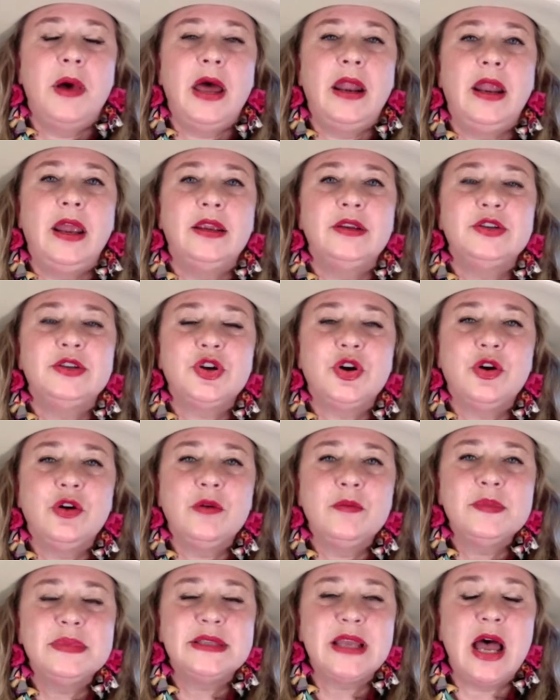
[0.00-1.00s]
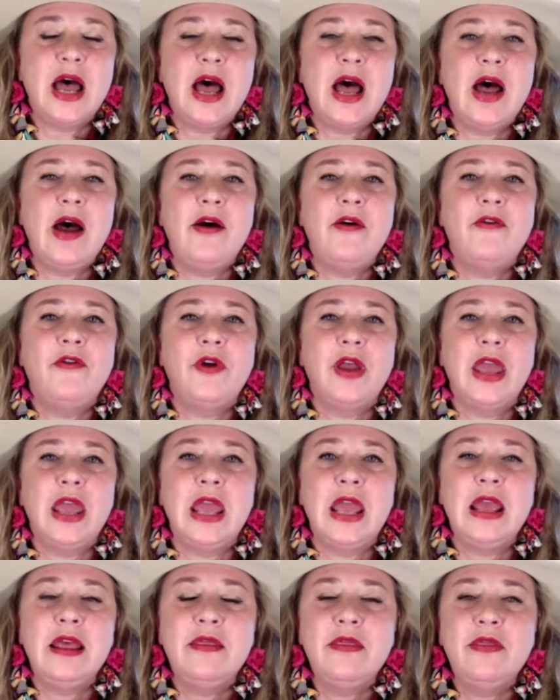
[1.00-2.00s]
But in terms of
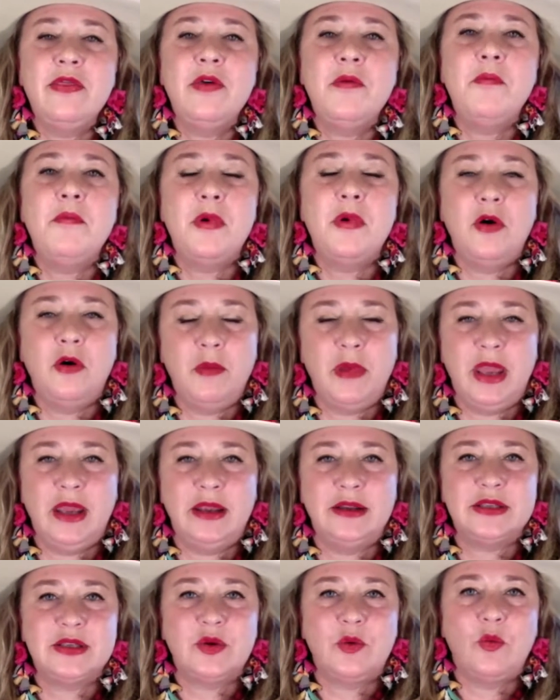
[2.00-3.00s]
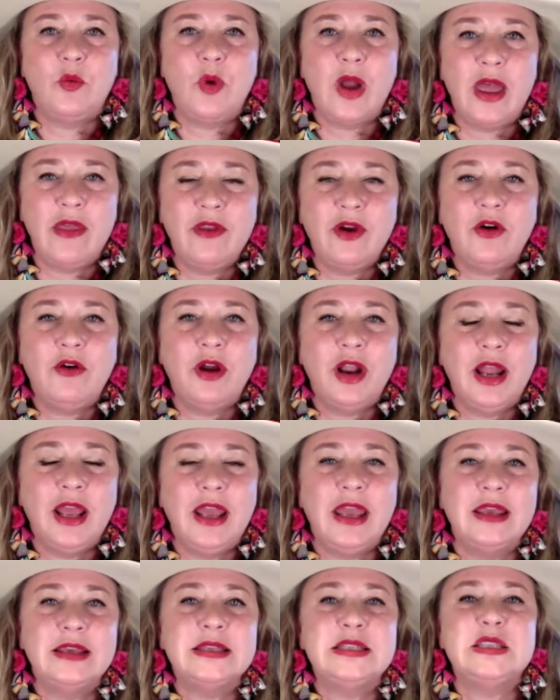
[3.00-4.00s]
in the moment, when the
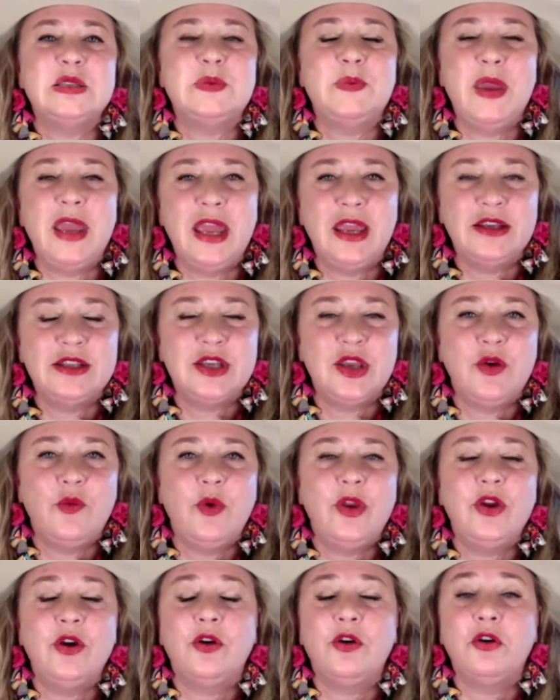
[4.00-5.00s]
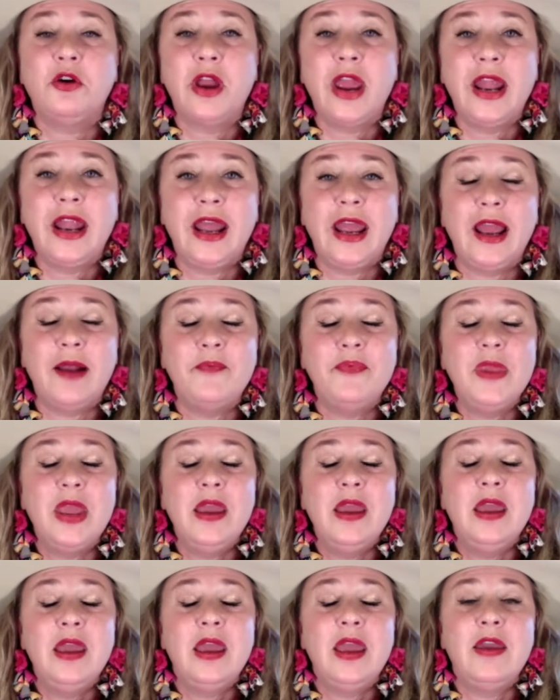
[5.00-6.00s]
critic is speaking to you, when you're creating,
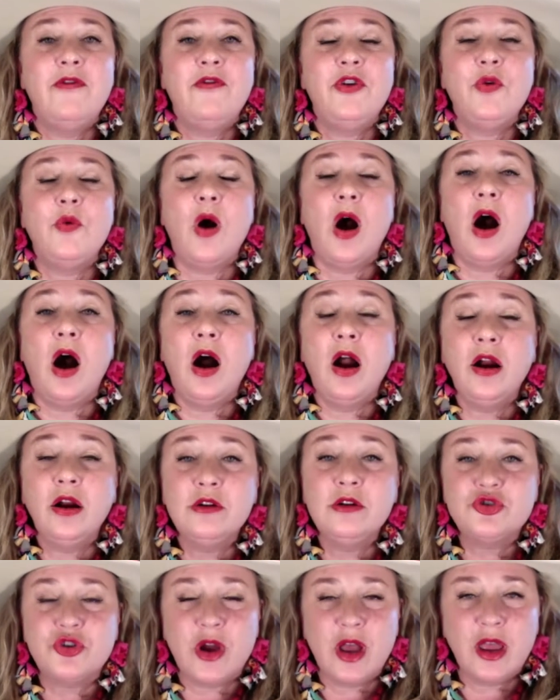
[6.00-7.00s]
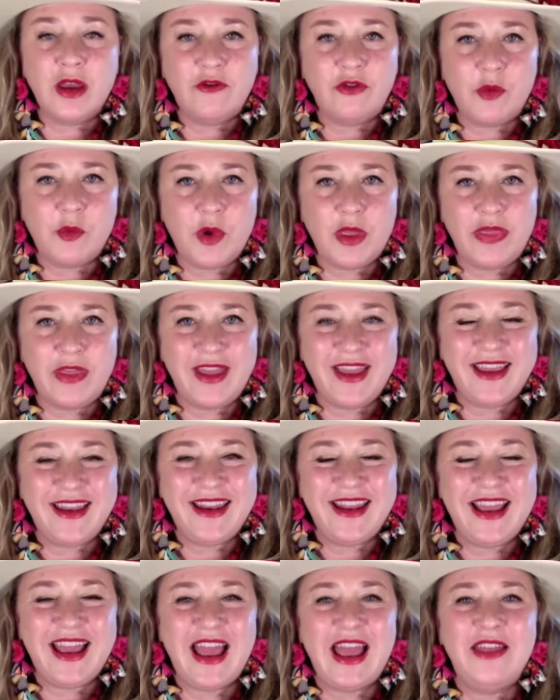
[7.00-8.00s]
if you are drawing from
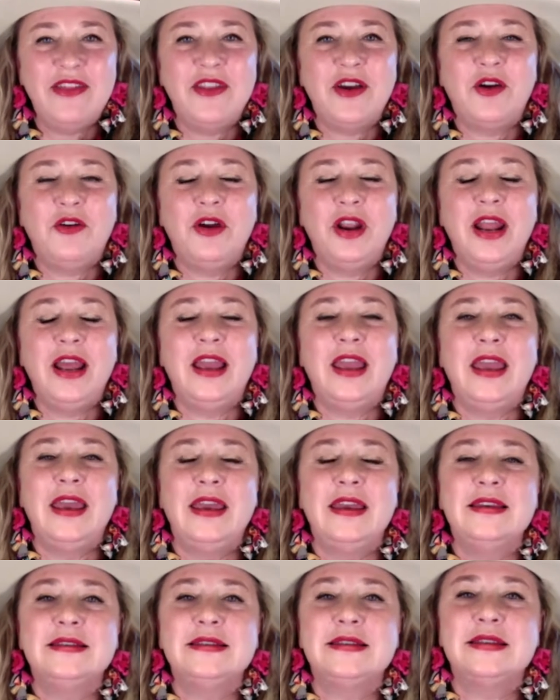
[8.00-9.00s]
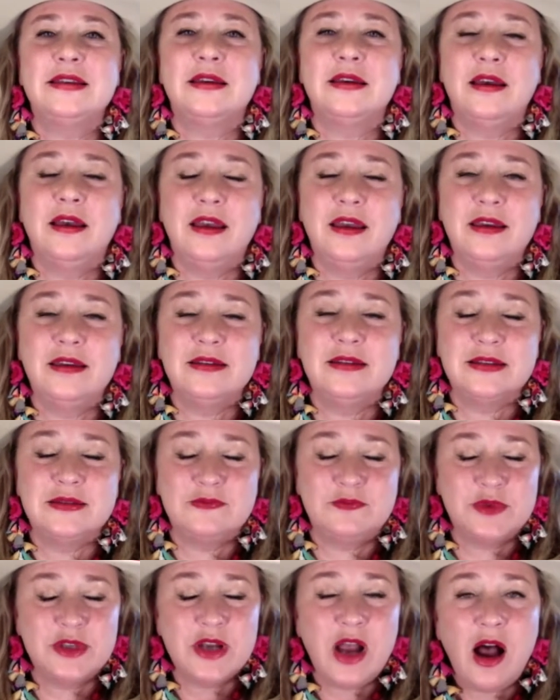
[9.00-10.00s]
within and the critic is
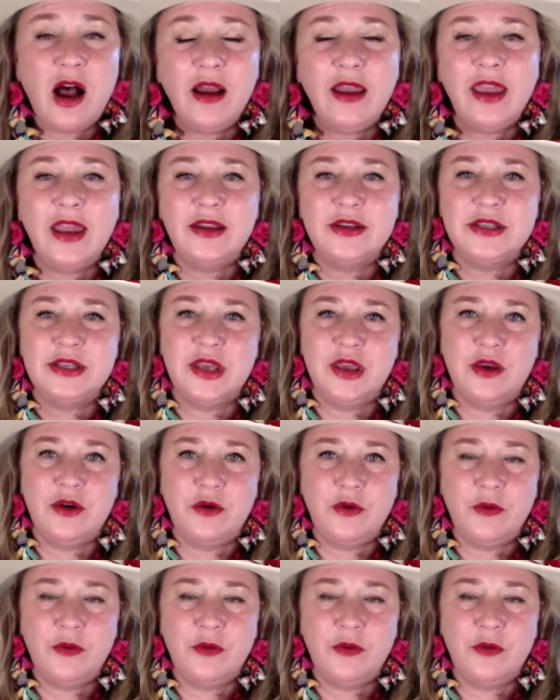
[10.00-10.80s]
talking to